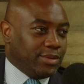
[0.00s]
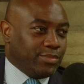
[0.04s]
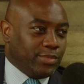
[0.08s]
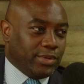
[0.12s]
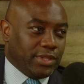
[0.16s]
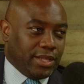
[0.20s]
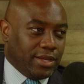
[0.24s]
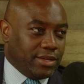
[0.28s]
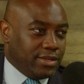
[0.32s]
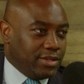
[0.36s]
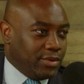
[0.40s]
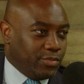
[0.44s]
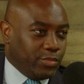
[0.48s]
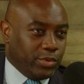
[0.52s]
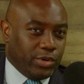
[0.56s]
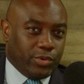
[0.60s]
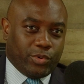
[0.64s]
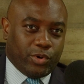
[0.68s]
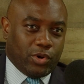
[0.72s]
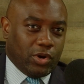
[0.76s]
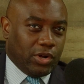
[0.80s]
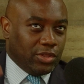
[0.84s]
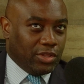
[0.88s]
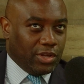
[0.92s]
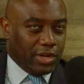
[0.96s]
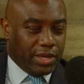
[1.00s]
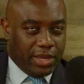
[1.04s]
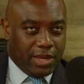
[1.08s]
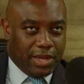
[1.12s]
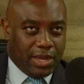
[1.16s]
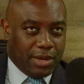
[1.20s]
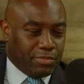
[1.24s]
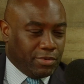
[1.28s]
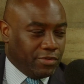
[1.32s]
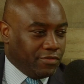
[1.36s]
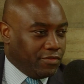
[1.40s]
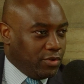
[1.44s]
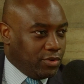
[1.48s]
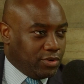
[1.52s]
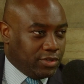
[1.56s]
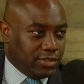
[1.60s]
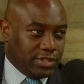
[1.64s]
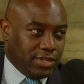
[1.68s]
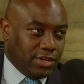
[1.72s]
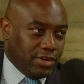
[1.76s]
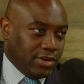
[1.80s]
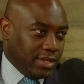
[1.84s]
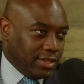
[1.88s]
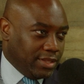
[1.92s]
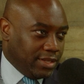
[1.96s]
We let you know we were all looking up and
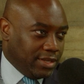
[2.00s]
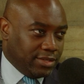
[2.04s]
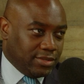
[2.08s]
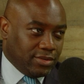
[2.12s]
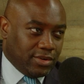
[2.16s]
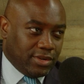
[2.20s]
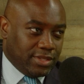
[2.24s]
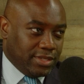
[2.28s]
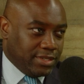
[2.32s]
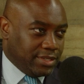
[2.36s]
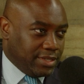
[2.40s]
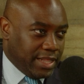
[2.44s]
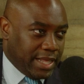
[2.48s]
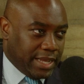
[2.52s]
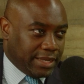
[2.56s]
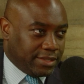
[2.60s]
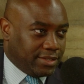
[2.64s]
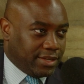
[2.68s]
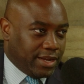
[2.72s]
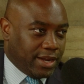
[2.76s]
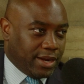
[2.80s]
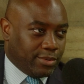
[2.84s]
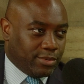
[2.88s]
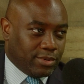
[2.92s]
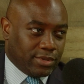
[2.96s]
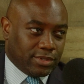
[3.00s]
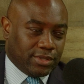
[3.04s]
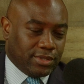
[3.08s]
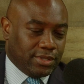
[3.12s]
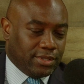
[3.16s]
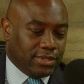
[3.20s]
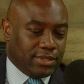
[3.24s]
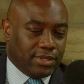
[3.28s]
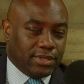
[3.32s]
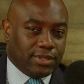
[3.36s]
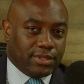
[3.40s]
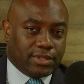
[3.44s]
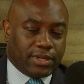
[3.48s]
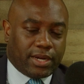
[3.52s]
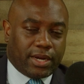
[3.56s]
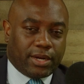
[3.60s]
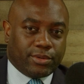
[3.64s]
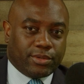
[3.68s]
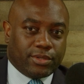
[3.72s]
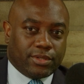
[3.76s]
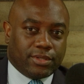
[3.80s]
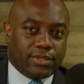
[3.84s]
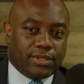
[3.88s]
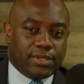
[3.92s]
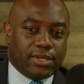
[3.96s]
focusing on these on these glass towers and these steel
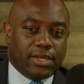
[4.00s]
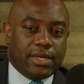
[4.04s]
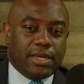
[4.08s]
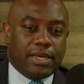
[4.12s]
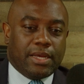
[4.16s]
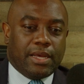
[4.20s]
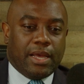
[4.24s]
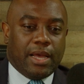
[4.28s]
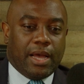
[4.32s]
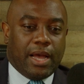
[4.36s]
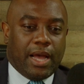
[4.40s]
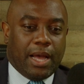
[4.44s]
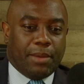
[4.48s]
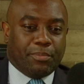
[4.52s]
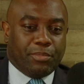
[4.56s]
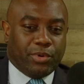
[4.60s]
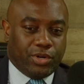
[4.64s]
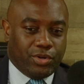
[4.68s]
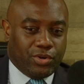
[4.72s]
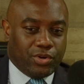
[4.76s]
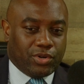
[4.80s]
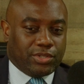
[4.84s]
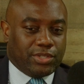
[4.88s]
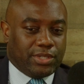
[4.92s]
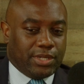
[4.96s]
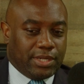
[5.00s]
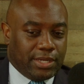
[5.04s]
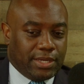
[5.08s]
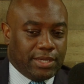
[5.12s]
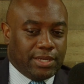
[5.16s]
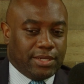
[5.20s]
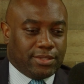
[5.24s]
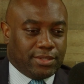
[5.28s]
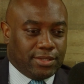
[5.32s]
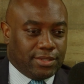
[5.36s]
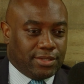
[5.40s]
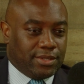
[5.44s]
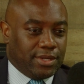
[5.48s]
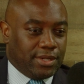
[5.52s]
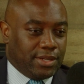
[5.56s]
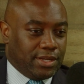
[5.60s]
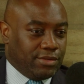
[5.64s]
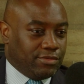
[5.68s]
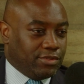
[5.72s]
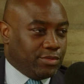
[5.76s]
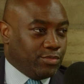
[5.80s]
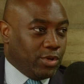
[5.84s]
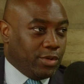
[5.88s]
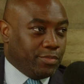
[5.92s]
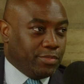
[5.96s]
towers, um, but New York City is a city of
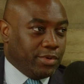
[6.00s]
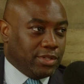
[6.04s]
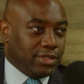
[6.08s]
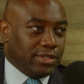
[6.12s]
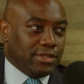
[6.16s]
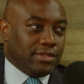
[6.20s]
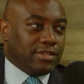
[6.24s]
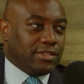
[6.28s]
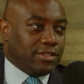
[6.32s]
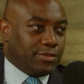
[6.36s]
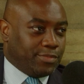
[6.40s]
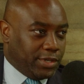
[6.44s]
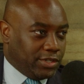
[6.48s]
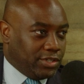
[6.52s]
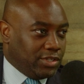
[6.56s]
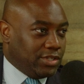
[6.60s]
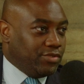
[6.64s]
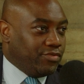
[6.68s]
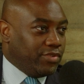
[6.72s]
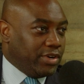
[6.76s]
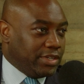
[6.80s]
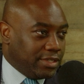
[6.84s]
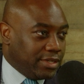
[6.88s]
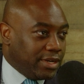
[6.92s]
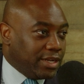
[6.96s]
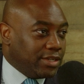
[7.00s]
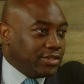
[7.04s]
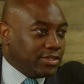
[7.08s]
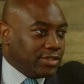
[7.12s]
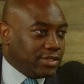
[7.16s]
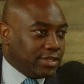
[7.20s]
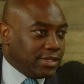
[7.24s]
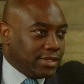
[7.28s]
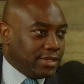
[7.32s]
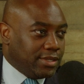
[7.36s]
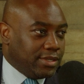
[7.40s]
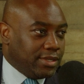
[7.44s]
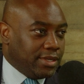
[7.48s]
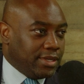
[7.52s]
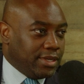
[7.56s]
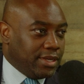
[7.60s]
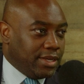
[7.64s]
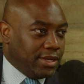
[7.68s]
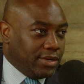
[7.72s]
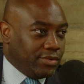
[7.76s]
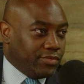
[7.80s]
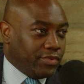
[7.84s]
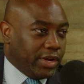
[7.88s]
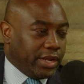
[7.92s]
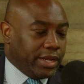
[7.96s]
small buildings, especially residentially.
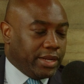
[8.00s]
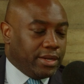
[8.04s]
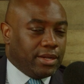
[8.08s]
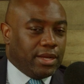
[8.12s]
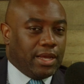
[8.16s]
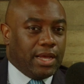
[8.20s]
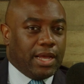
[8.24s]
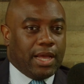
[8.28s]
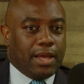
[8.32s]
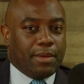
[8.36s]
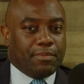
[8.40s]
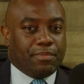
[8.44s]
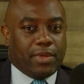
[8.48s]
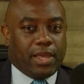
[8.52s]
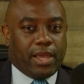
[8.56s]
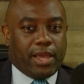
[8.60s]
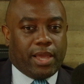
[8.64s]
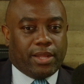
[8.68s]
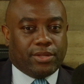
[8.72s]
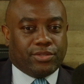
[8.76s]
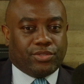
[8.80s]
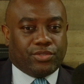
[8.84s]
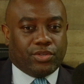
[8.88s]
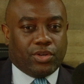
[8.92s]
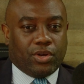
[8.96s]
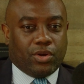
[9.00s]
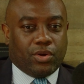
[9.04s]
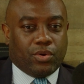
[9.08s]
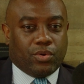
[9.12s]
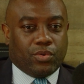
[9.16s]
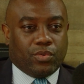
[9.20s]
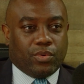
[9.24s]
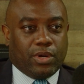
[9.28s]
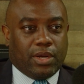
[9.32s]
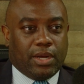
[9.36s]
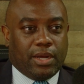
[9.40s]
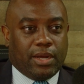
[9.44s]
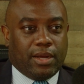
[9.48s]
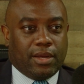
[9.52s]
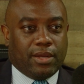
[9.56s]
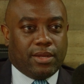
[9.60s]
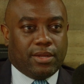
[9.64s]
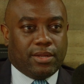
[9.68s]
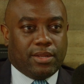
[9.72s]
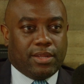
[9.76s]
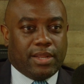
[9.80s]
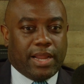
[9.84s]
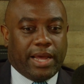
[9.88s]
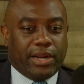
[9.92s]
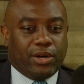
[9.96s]
Yeah. Right. Um, and so uh,
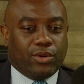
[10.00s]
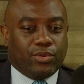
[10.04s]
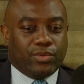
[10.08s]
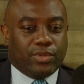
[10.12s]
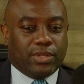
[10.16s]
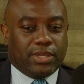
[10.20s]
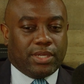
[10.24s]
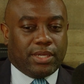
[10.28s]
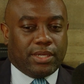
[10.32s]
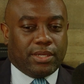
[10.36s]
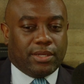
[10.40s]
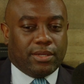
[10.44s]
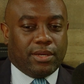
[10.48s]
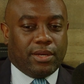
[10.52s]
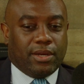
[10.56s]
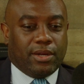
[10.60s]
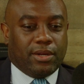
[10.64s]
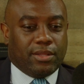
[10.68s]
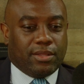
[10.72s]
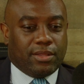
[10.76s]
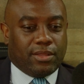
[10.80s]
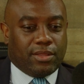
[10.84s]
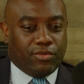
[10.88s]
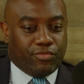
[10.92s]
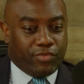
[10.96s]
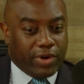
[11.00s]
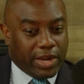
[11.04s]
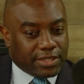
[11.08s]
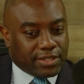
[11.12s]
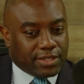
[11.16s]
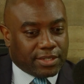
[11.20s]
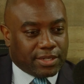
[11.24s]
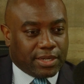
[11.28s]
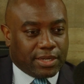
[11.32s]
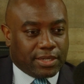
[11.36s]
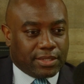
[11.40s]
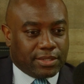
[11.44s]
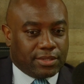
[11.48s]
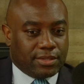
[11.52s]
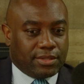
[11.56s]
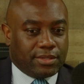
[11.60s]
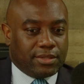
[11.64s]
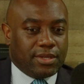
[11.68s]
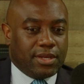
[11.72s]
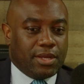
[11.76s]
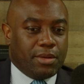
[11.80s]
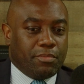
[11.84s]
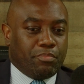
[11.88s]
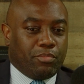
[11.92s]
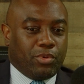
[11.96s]
not only the residents,
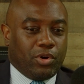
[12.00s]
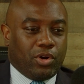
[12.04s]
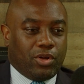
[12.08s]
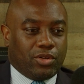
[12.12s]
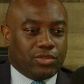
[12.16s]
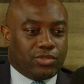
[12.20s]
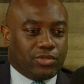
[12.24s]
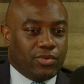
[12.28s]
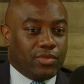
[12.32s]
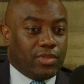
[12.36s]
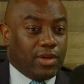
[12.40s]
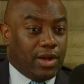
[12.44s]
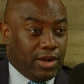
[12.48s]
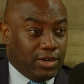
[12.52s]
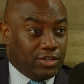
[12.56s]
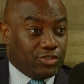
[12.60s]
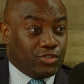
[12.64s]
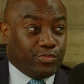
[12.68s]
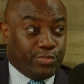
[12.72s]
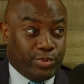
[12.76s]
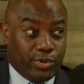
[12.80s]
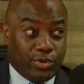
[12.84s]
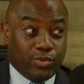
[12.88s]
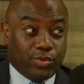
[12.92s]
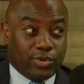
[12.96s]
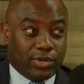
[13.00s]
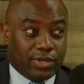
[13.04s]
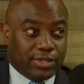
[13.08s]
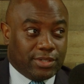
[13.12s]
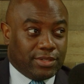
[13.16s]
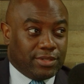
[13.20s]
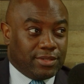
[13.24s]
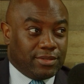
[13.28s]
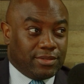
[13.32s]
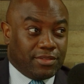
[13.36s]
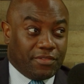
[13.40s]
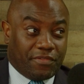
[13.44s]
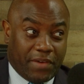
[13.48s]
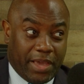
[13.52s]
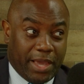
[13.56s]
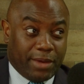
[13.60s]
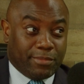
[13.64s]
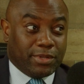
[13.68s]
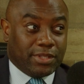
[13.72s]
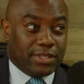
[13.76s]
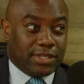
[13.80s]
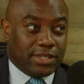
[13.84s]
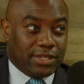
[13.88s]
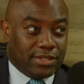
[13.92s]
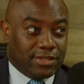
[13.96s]
but also the entrepreneurs, the
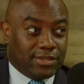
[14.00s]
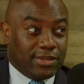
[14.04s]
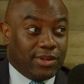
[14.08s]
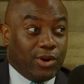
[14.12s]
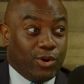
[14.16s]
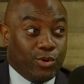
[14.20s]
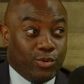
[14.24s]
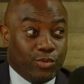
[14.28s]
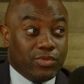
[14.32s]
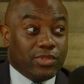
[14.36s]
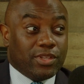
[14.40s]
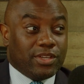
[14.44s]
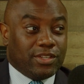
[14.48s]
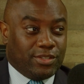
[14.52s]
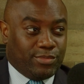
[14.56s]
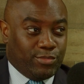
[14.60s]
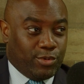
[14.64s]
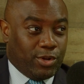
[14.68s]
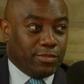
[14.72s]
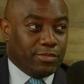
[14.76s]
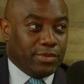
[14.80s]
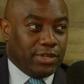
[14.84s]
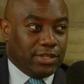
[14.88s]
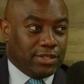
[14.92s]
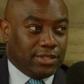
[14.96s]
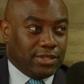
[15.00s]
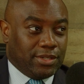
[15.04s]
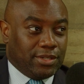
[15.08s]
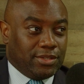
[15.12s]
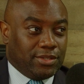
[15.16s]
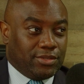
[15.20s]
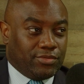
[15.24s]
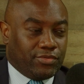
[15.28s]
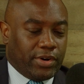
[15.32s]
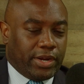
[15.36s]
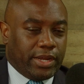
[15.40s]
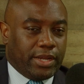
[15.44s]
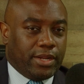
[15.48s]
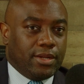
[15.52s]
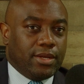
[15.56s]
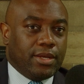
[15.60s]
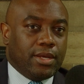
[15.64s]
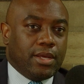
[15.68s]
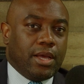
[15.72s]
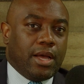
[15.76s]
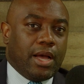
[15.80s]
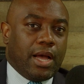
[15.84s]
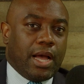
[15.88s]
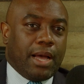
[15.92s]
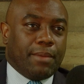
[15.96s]
families that sure. own these small buildings, mm-hmm. right?
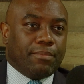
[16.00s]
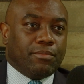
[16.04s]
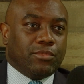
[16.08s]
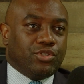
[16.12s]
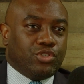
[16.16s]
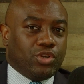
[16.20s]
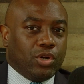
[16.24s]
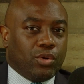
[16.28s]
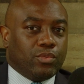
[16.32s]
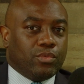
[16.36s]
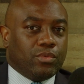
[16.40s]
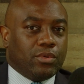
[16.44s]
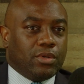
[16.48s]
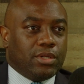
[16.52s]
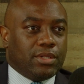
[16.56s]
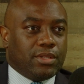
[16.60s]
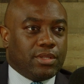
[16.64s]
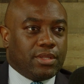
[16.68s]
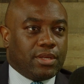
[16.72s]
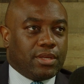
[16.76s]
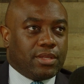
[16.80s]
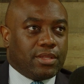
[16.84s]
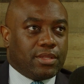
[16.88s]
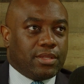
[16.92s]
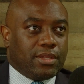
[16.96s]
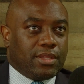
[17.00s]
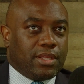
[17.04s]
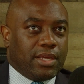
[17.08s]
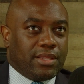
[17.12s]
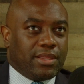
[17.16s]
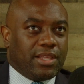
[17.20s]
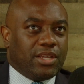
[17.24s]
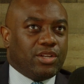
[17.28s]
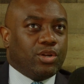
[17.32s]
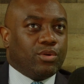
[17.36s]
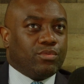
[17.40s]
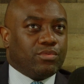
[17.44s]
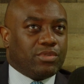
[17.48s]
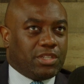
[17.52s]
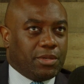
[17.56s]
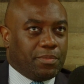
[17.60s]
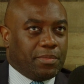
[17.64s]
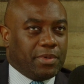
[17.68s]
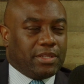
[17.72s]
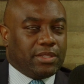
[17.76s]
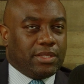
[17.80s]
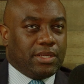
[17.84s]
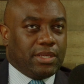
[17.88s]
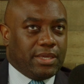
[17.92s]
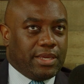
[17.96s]
Mm-hmm. Um, don't they, they don't
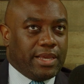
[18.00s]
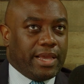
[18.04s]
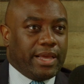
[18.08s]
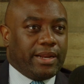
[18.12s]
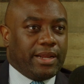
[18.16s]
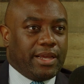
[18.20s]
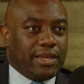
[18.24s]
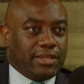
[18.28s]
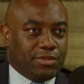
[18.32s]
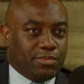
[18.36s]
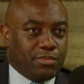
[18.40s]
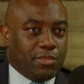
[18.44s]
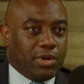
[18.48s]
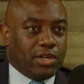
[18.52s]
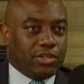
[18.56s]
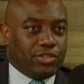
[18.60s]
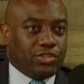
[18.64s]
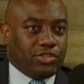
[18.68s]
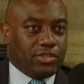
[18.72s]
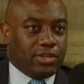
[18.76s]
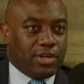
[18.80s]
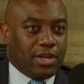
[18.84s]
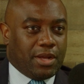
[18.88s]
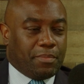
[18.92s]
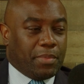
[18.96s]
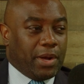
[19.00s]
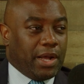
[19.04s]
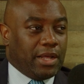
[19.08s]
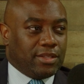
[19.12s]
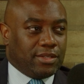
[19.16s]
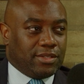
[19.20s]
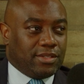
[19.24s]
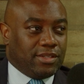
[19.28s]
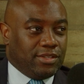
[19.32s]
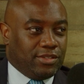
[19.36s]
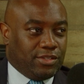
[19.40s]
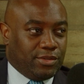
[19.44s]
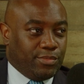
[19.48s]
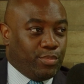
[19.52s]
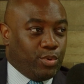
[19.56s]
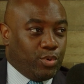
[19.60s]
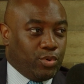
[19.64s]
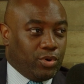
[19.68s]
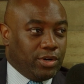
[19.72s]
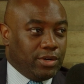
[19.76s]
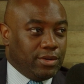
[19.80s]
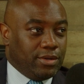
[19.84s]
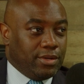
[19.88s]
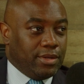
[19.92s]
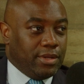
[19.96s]
typically get as much uh, policy
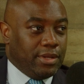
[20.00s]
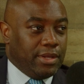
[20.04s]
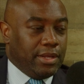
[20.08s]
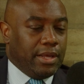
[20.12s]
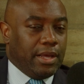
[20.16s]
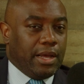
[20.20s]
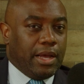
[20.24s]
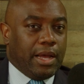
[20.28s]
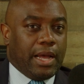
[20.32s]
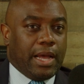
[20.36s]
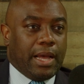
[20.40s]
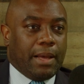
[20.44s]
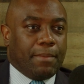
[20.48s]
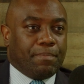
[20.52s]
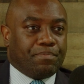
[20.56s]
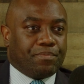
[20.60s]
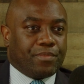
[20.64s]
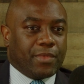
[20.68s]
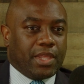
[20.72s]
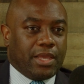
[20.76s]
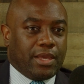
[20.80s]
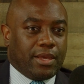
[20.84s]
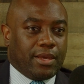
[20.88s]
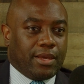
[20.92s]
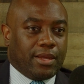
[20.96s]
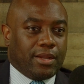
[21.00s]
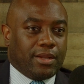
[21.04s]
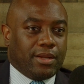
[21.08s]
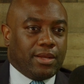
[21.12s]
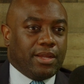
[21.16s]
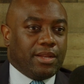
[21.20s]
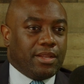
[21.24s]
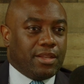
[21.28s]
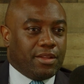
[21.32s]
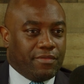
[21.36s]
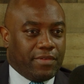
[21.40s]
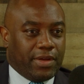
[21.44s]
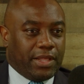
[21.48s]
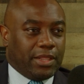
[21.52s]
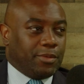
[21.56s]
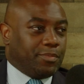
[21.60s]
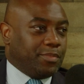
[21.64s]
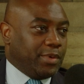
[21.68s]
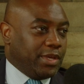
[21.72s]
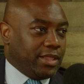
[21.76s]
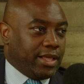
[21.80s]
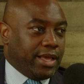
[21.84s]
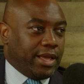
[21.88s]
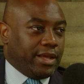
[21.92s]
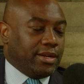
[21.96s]
support um, in in
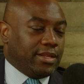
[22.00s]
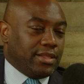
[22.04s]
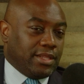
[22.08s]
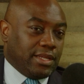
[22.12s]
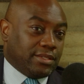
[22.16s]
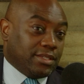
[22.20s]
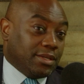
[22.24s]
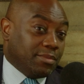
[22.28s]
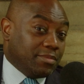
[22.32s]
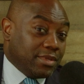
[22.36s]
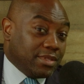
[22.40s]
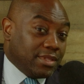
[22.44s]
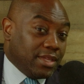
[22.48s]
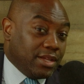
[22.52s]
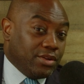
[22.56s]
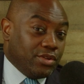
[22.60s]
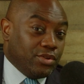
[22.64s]
developing that, and that's something that New